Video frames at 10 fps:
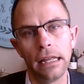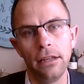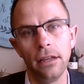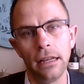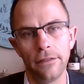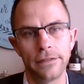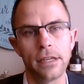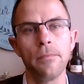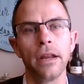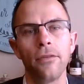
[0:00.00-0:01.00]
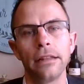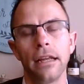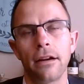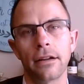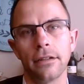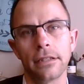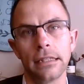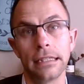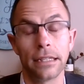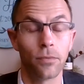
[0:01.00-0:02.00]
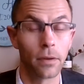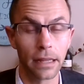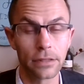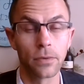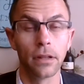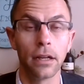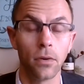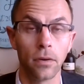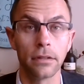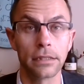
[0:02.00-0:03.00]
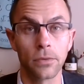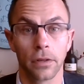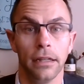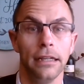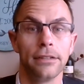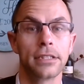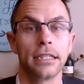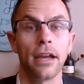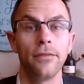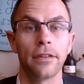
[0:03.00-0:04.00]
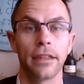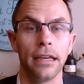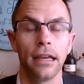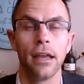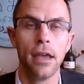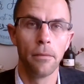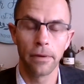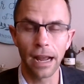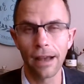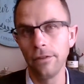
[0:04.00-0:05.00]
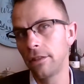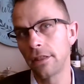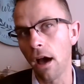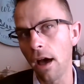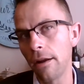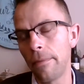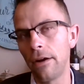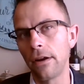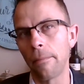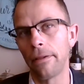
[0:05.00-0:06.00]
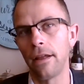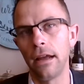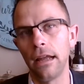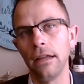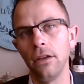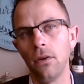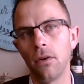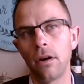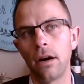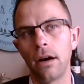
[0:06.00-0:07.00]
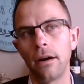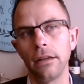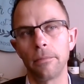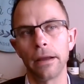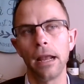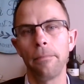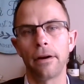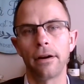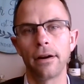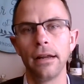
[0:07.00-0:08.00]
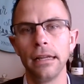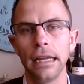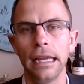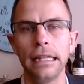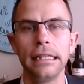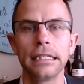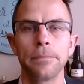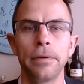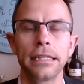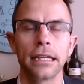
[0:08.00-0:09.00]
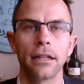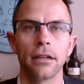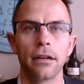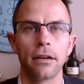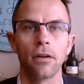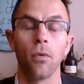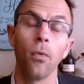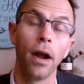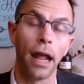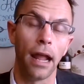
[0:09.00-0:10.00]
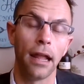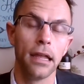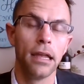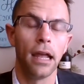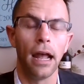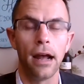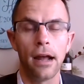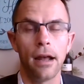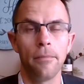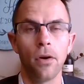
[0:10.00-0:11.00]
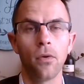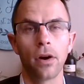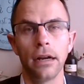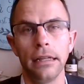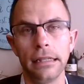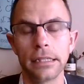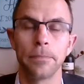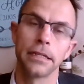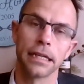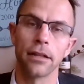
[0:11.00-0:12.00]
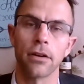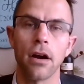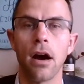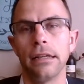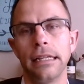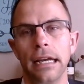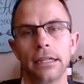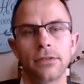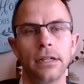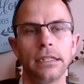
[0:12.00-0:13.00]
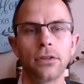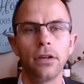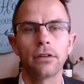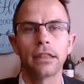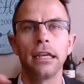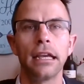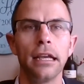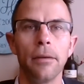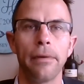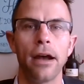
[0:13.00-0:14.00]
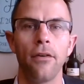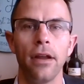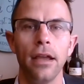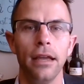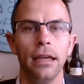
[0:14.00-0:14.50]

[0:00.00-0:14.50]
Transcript: if somebody read the articles and they said, well, that's really cool and that's a really insightful thing, but have you thought about applying your paper in this particular way, or in this particular context, right? So you're thinking about,